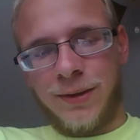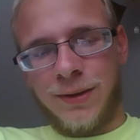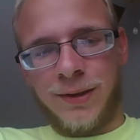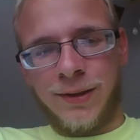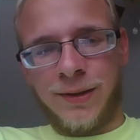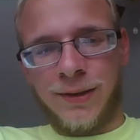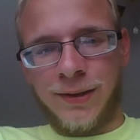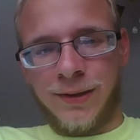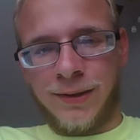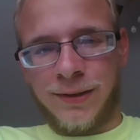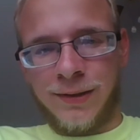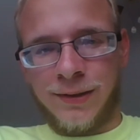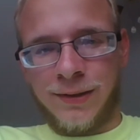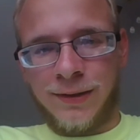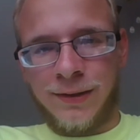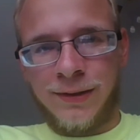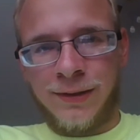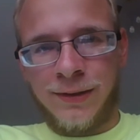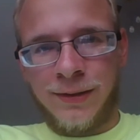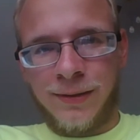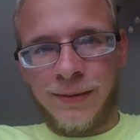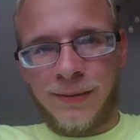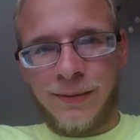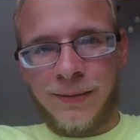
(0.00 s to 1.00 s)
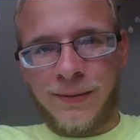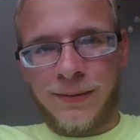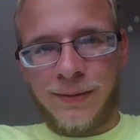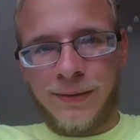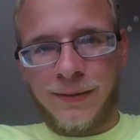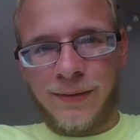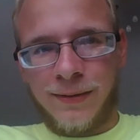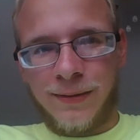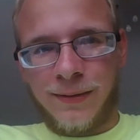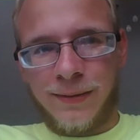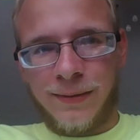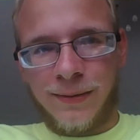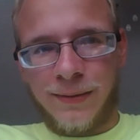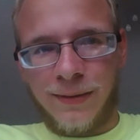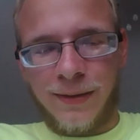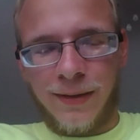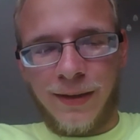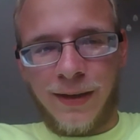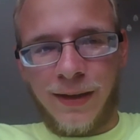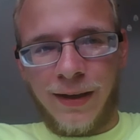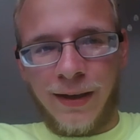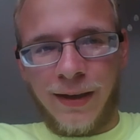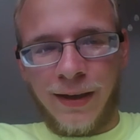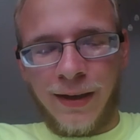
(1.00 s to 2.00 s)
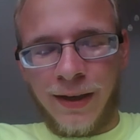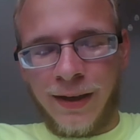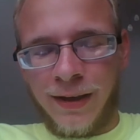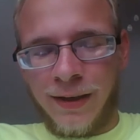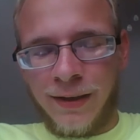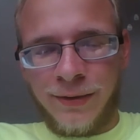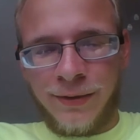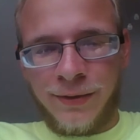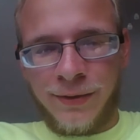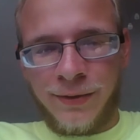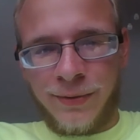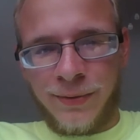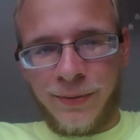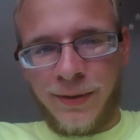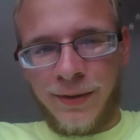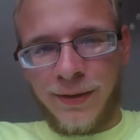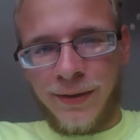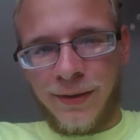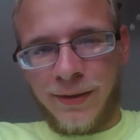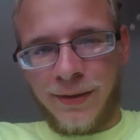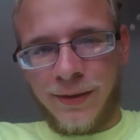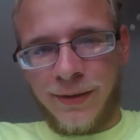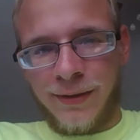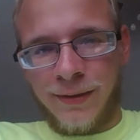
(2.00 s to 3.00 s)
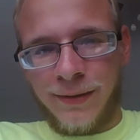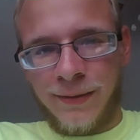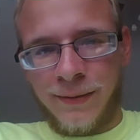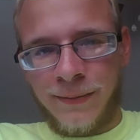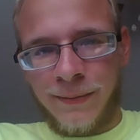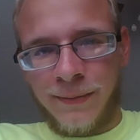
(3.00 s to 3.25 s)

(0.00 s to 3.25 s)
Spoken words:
And I enjoy it.